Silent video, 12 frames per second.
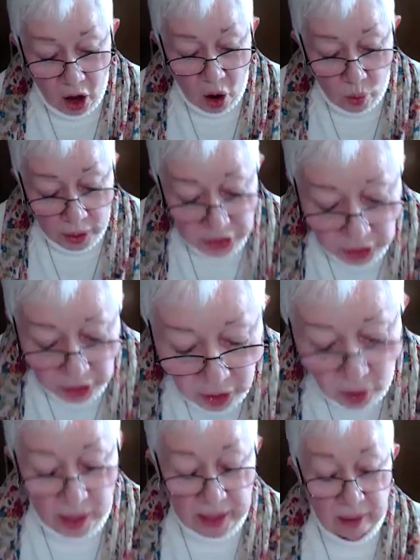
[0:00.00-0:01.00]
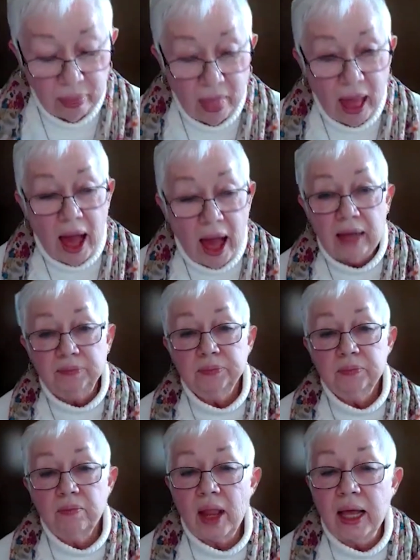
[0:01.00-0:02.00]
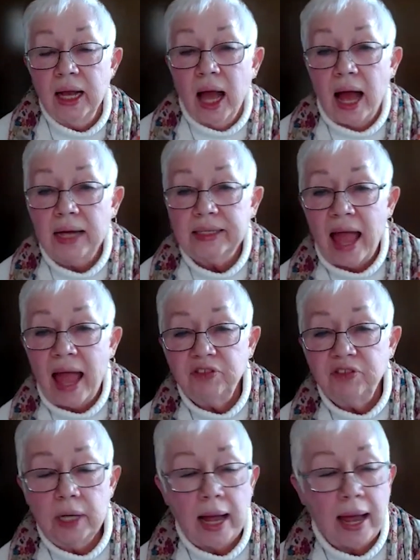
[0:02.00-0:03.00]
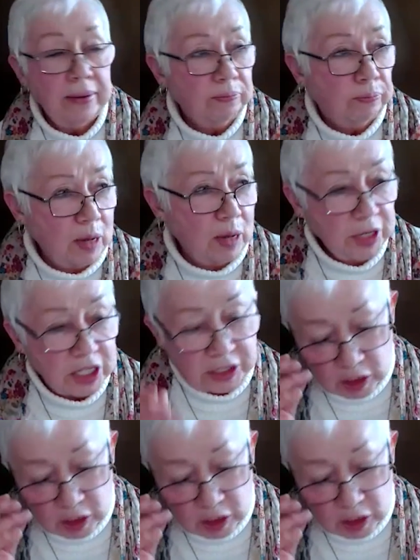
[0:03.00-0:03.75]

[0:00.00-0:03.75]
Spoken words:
Oh, and do you know what? After I published